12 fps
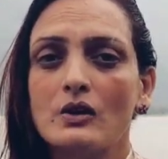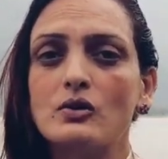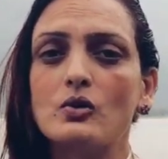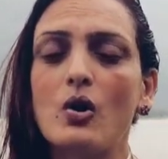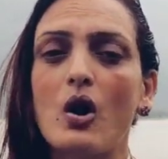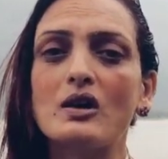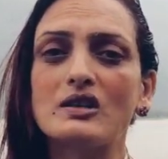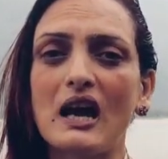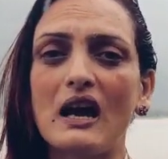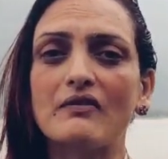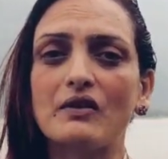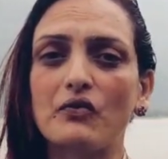Do not
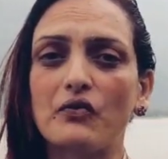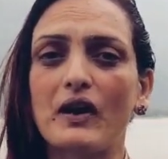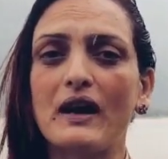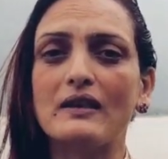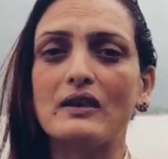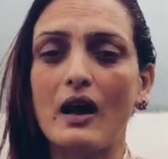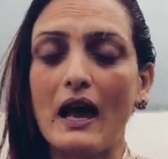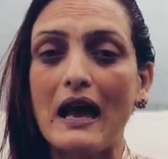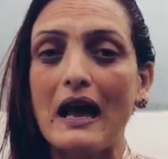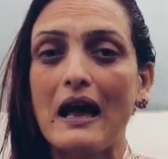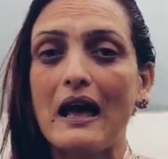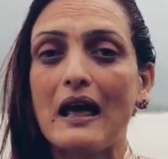have the faith
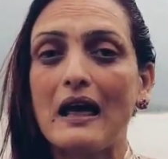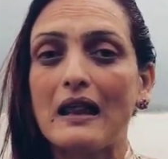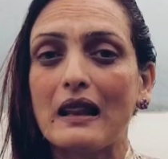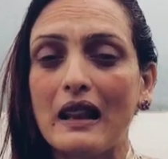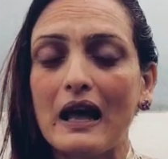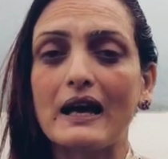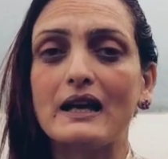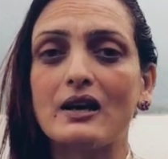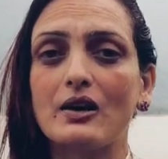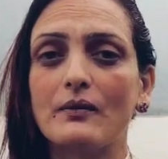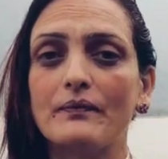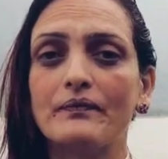
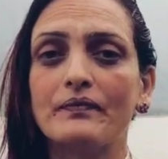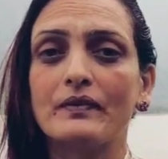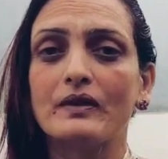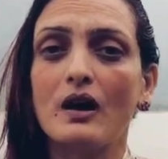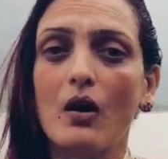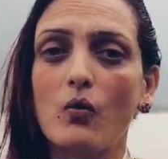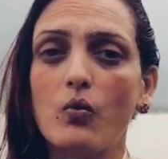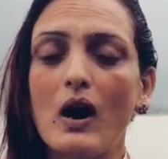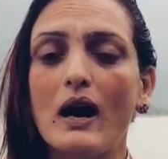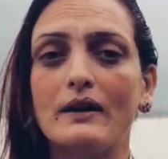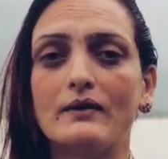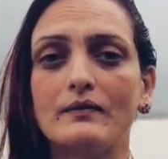like the
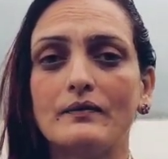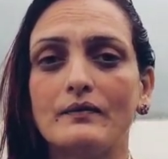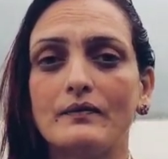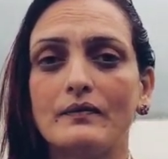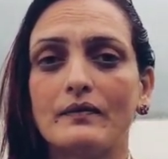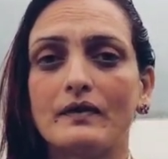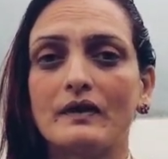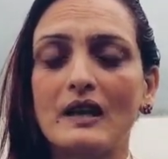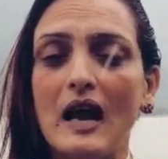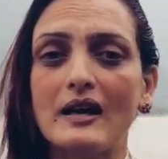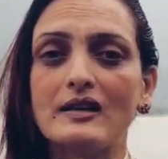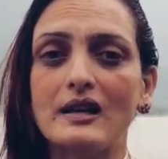one
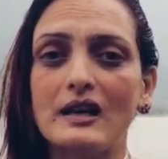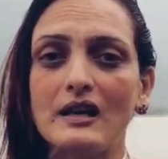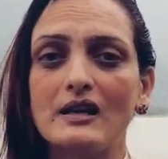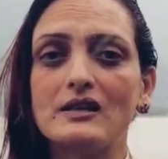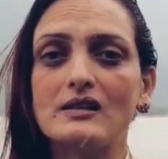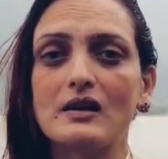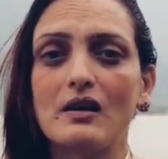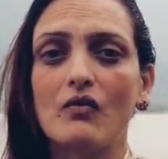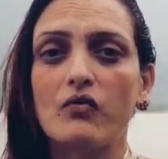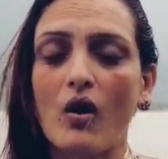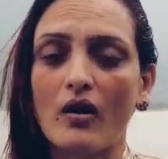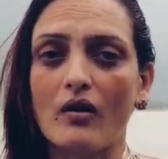that is
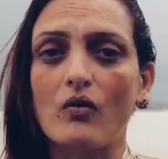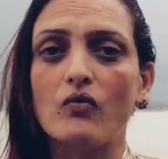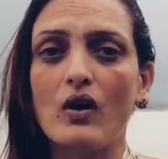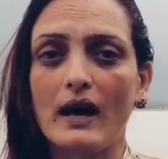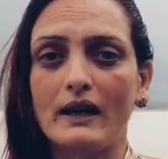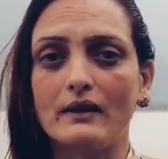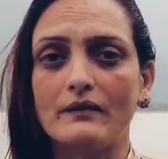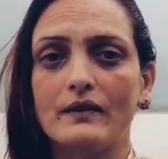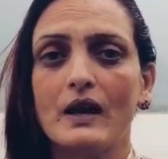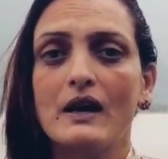for a while.